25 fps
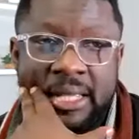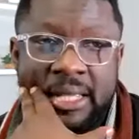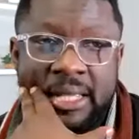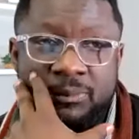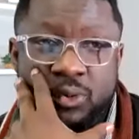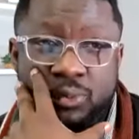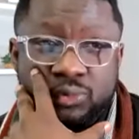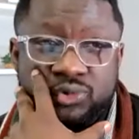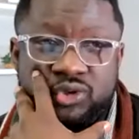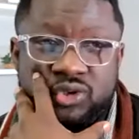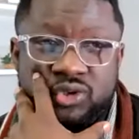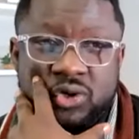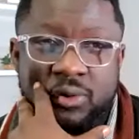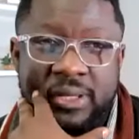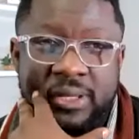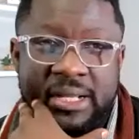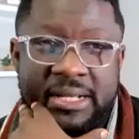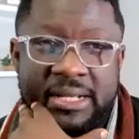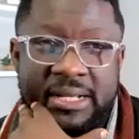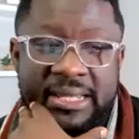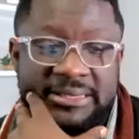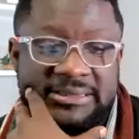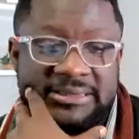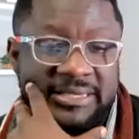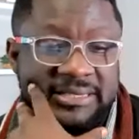Goal scoring
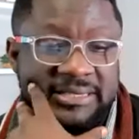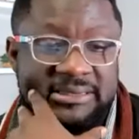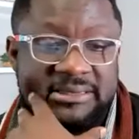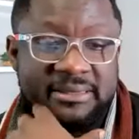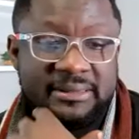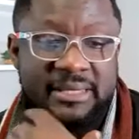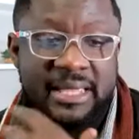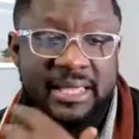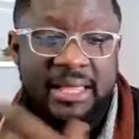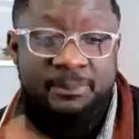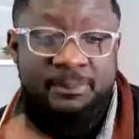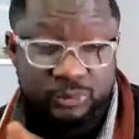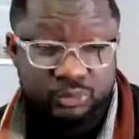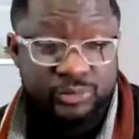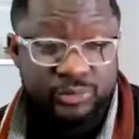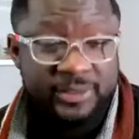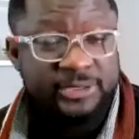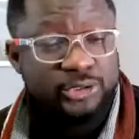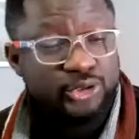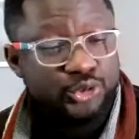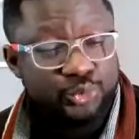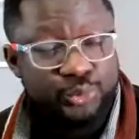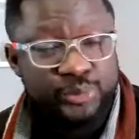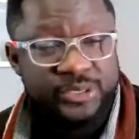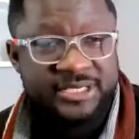classes. I'm doing
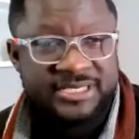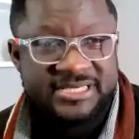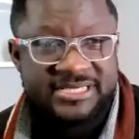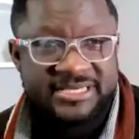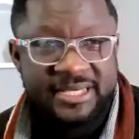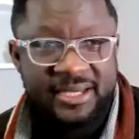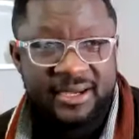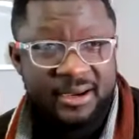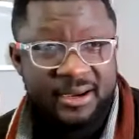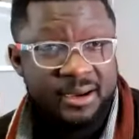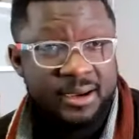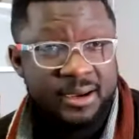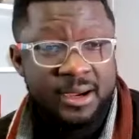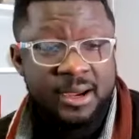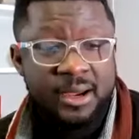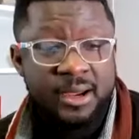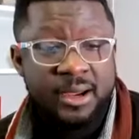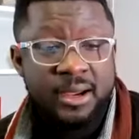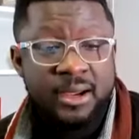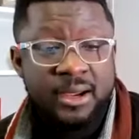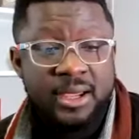2 this year.